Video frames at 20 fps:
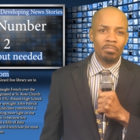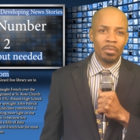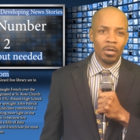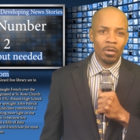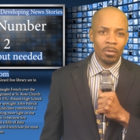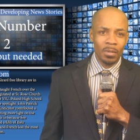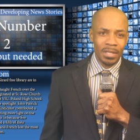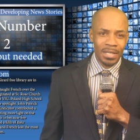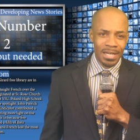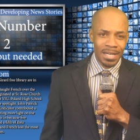
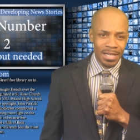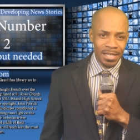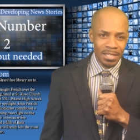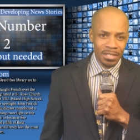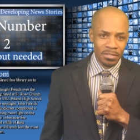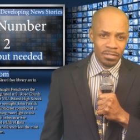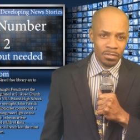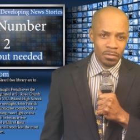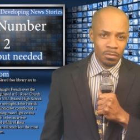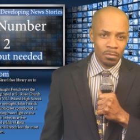Poland
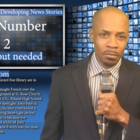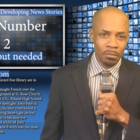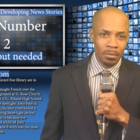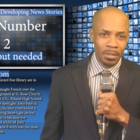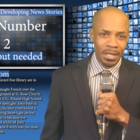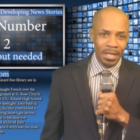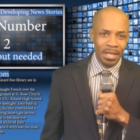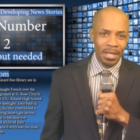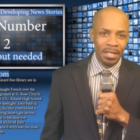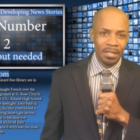High
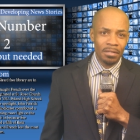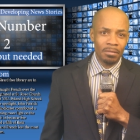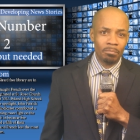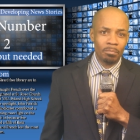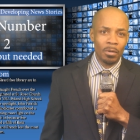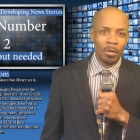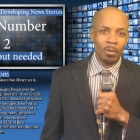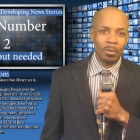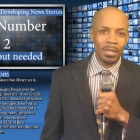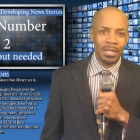School, and the
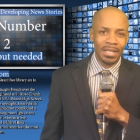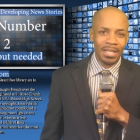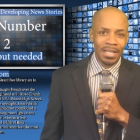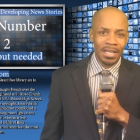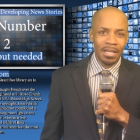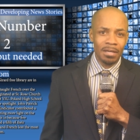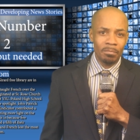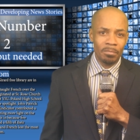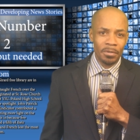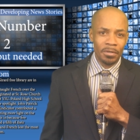Poland
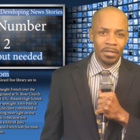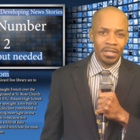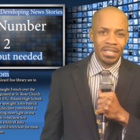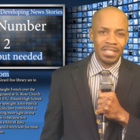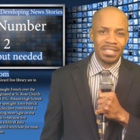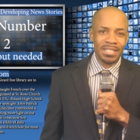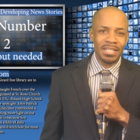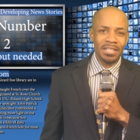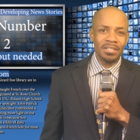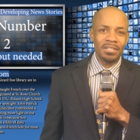Library
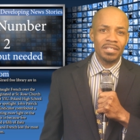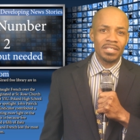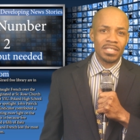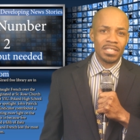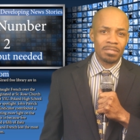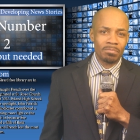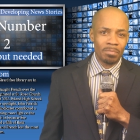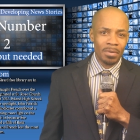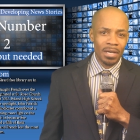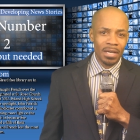is in the
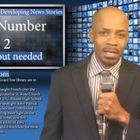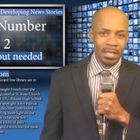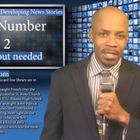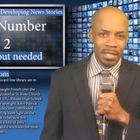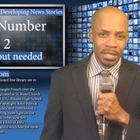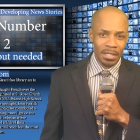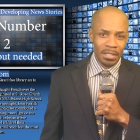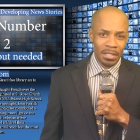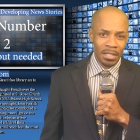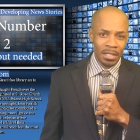
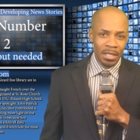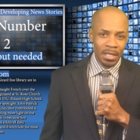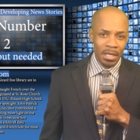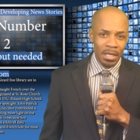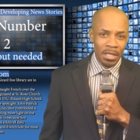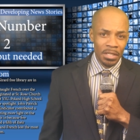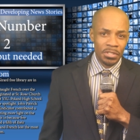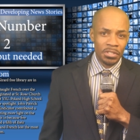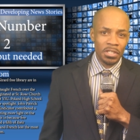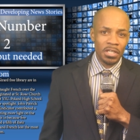spotlight.
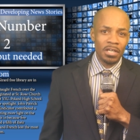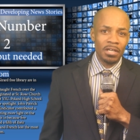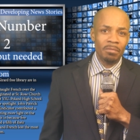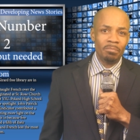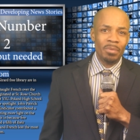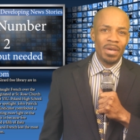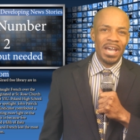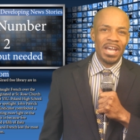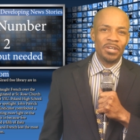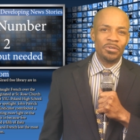John
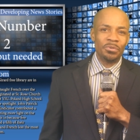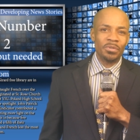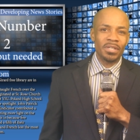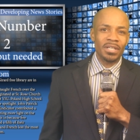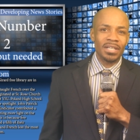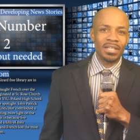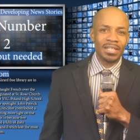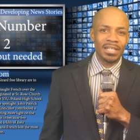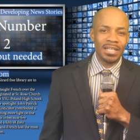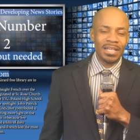
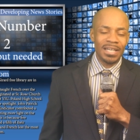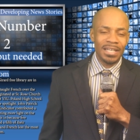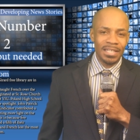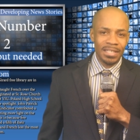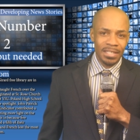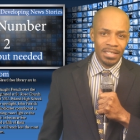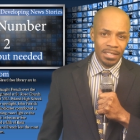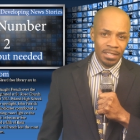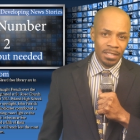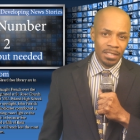Patrick
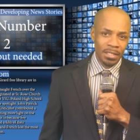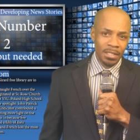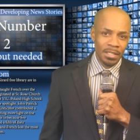Gatta,